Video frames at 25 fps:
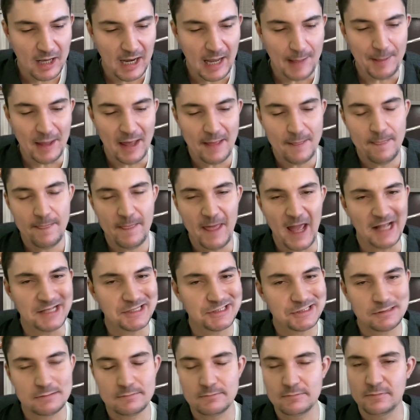And then
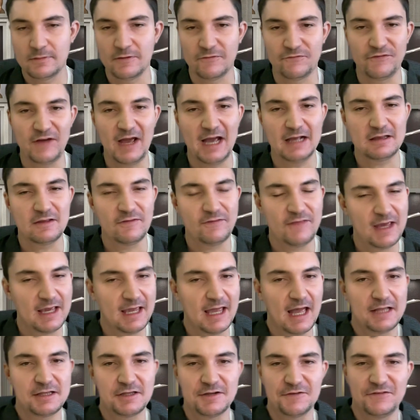that the fact that they
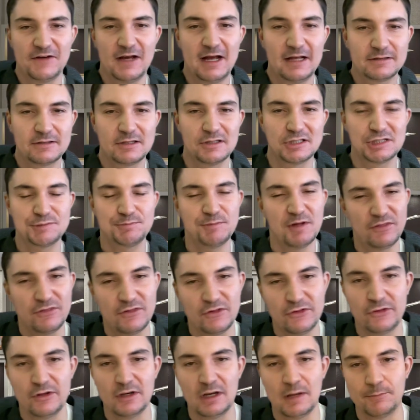got Devonta
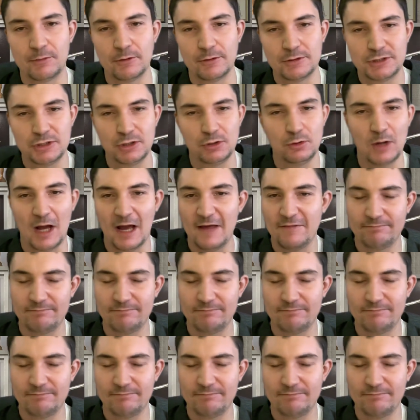Smith as a number two,